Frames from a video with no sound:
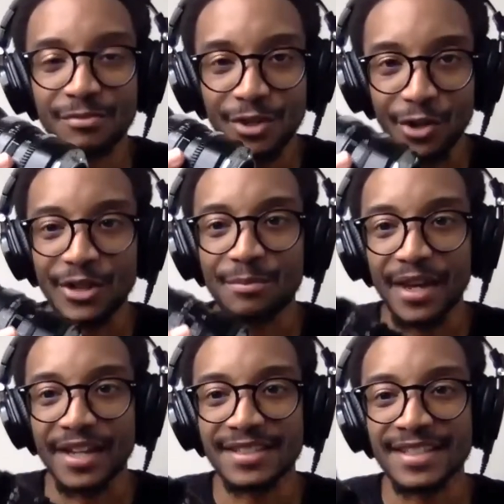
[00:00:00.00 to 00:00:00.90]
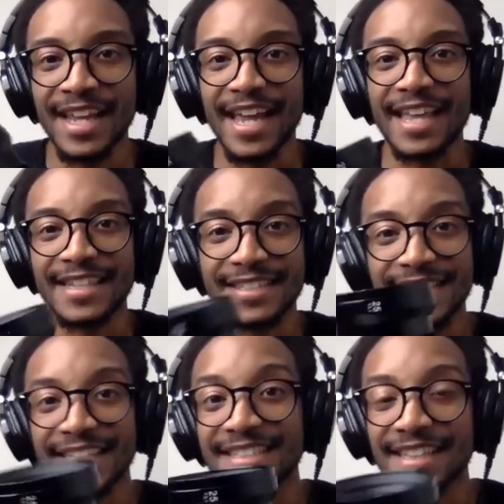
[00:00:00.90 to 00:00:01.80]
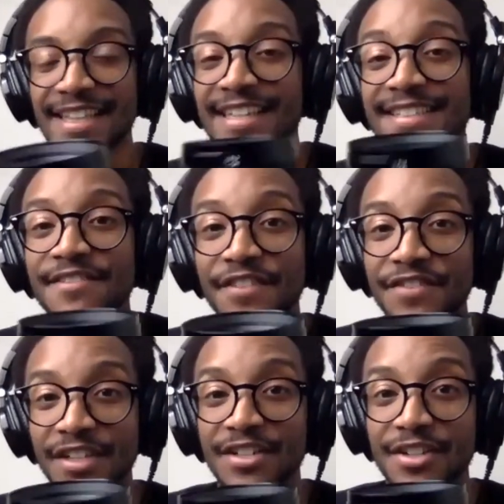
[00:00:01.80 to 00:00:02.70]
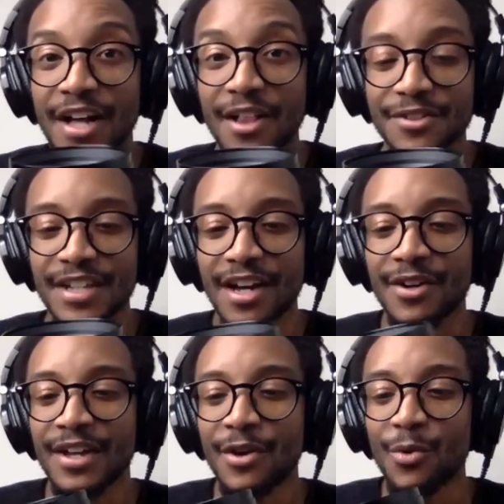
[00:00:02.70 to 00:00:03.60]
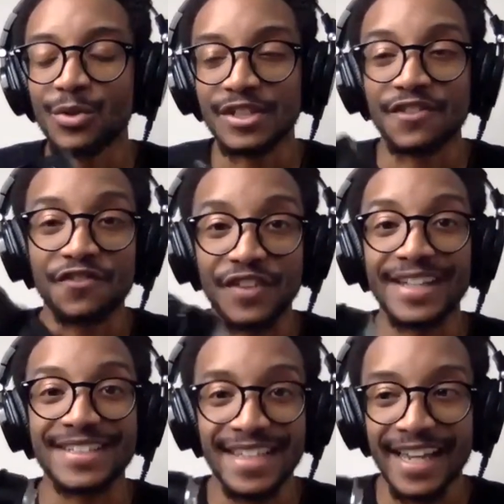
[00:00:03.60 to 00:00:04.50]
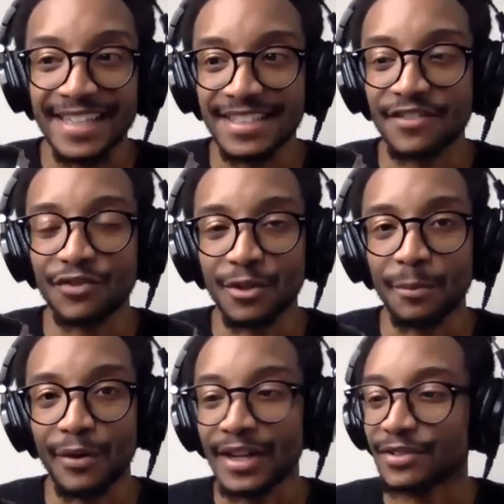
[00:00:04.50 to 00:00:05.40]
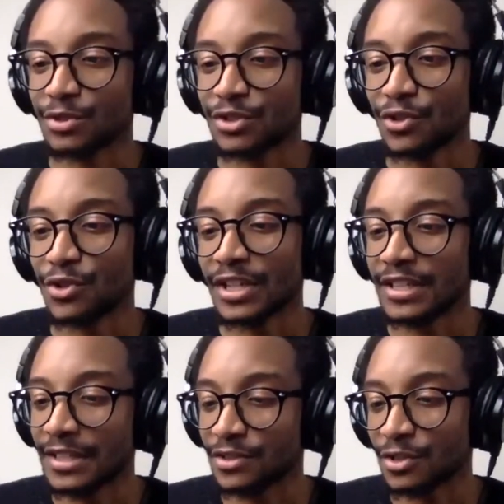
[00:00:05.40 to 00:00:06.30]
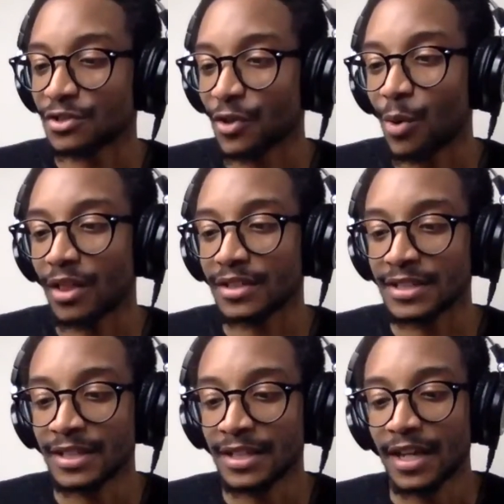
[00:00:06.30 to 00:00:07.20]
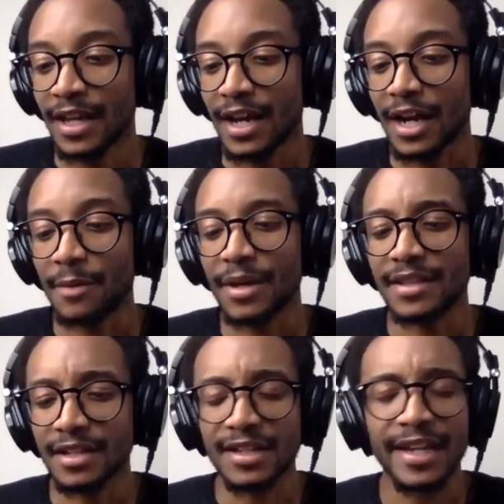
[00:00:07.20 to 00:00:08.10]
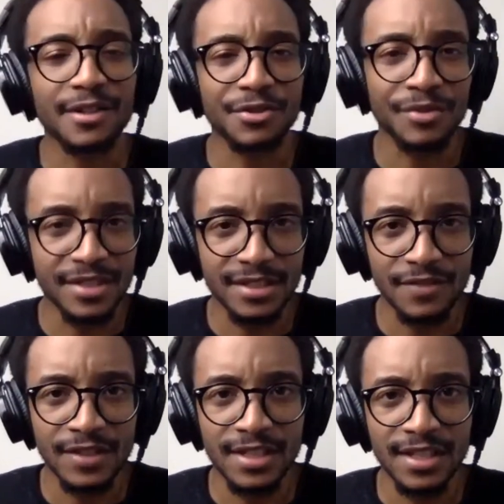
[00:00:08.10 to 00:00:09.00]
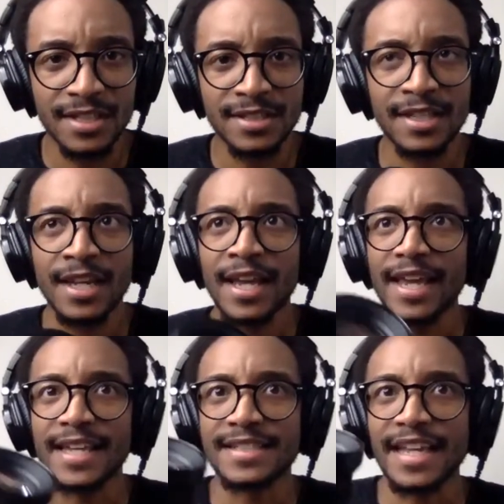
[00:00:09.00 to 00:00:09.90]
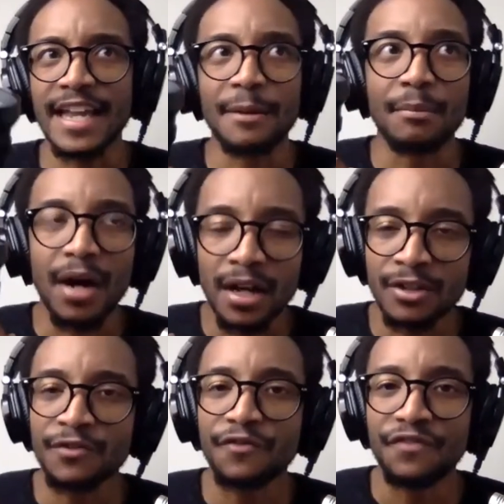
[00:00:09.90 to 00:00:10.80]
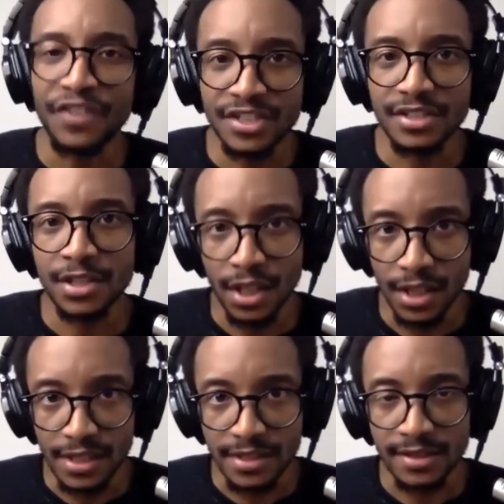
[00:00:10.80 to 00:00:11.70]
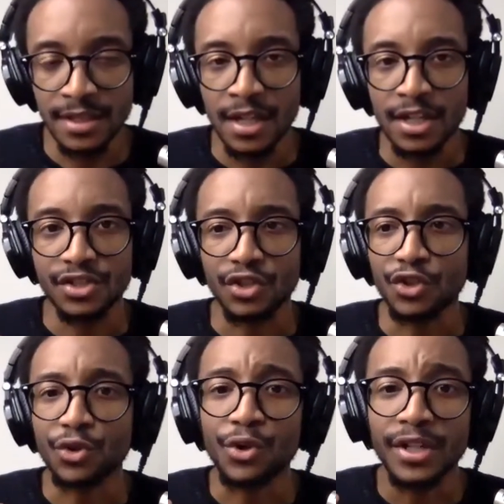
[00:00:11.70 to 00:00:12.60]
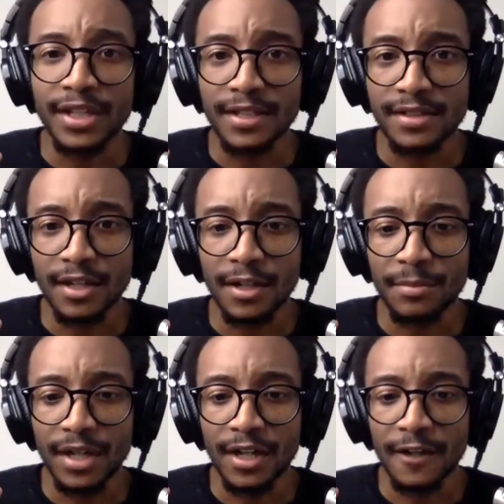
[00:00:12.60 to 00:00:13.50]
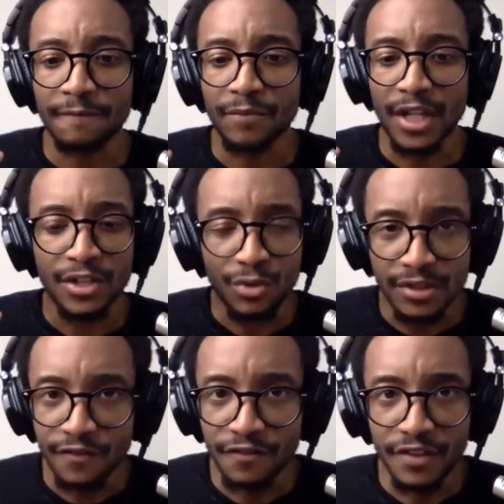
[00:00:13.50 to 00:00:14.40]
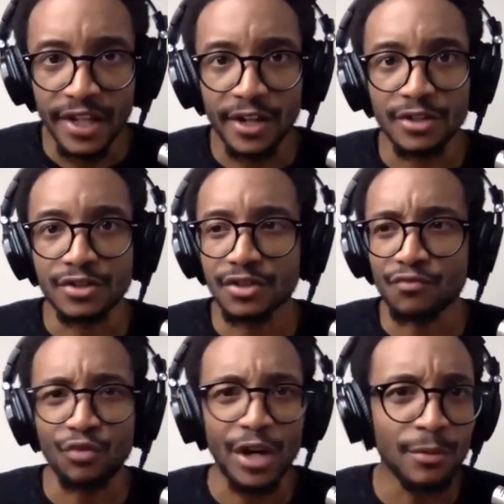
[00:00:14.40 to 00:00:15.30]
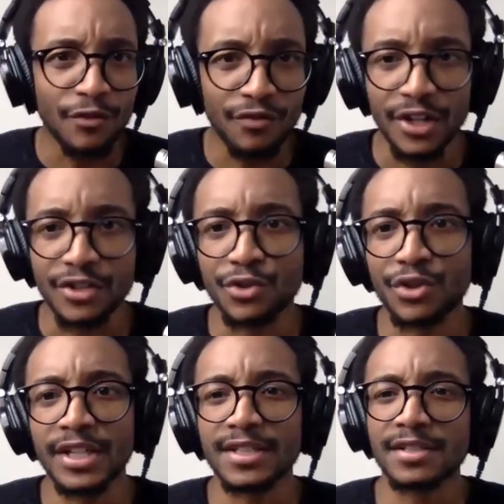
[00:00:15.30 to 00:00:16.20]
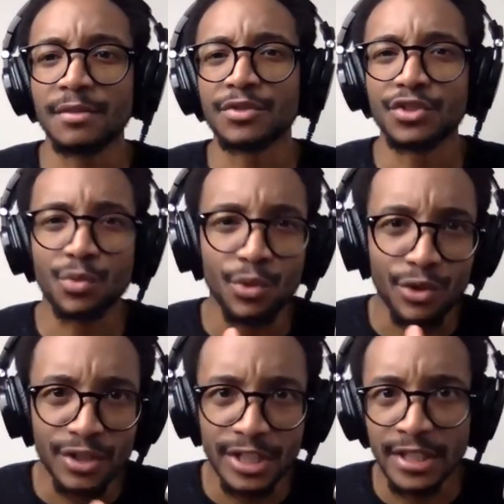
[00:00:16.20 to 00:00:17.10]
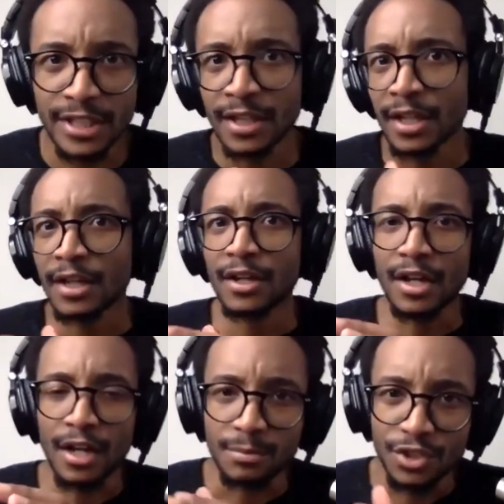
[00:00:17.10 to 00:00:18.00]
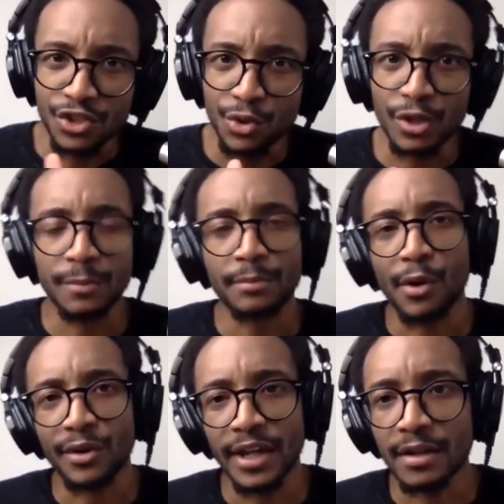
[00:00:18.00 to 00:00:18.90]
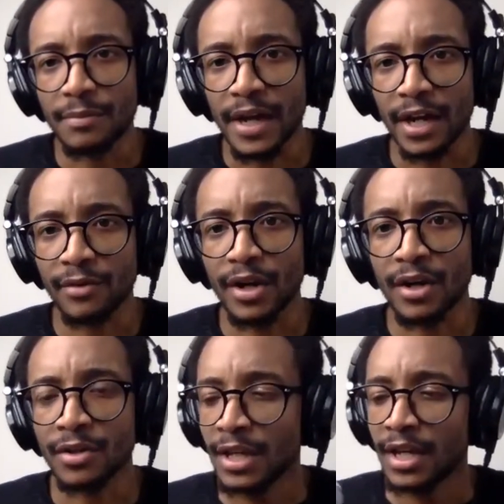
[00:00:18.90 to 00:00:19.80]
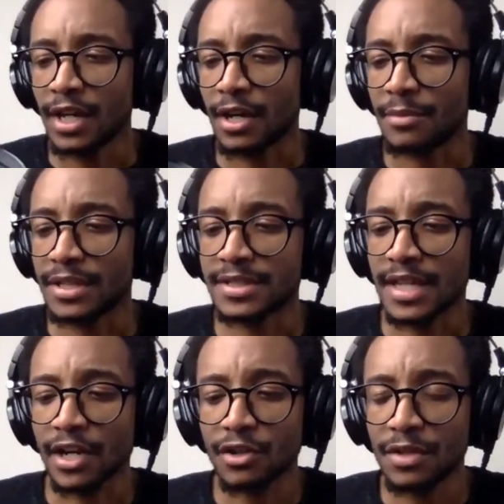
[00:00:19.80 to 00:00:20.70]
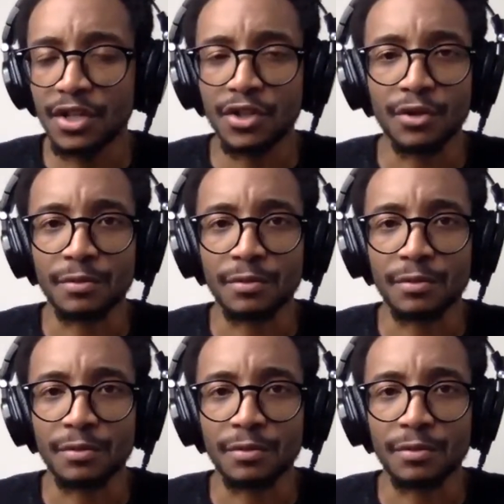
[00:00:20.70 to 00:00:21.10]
currently makes, and this thing is less than $1,500 now, which is fantastic for the price. What you're going to get in terms of quality, and the characteristics of this lens. It's a modern vintage lens. So you're going to get some interesting flares, some rainbow flares. You're going to get some swirly, distorted bokeh in the background. It's not going to be your